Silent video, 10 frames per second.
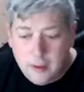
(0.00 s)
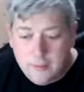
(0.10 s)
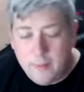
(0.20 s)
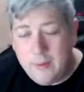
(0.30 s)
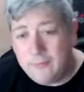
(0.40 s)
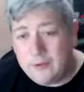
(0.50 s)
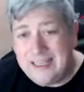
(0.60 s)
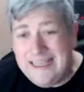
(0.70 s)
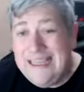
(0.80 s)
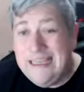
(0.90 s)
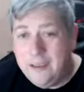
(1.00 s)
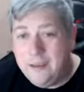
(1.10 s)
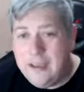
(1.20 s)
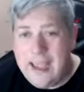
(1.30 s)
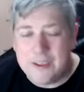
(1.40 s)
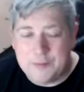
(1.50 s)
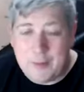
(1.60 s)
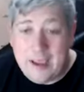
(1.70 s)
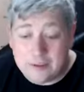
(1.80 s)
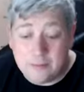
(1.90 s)
Then we have to E,
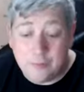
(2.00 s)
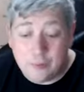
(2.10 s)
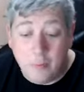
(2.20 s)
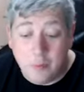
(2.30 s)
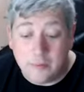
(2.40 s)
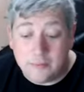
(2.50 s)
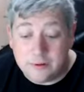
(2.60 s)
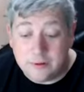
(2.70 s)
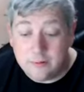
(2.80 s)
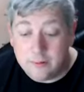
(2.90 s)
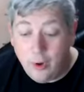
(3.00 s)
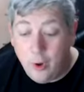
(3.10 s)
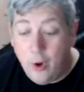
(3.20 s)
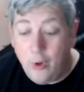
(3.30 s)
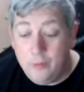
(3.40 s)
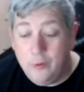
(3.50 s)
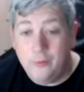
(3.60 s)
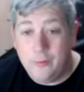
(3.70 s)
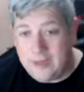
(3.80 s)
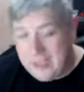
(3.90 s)
expect some problems. All movement